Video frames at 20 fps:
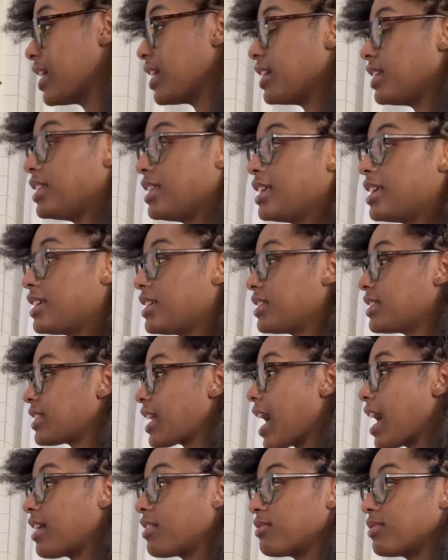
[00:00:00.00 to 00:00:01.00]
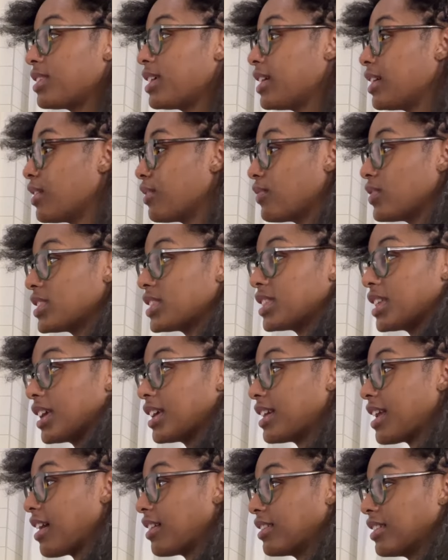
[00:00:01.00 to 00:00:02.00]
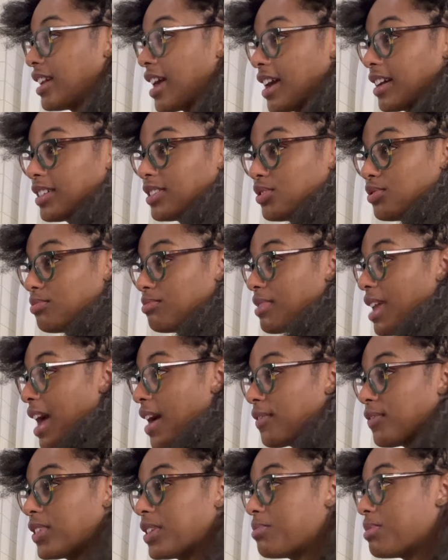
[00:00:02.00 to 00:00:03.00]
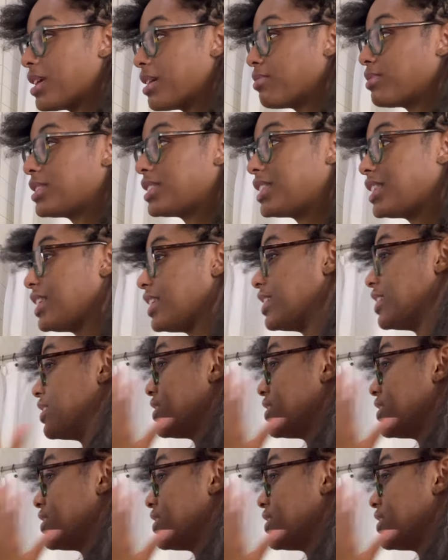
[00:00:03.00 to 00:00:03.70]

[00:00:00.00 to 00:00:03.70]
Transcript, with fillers: This, I don't care if it's sticking out or not because you're not going to be able to see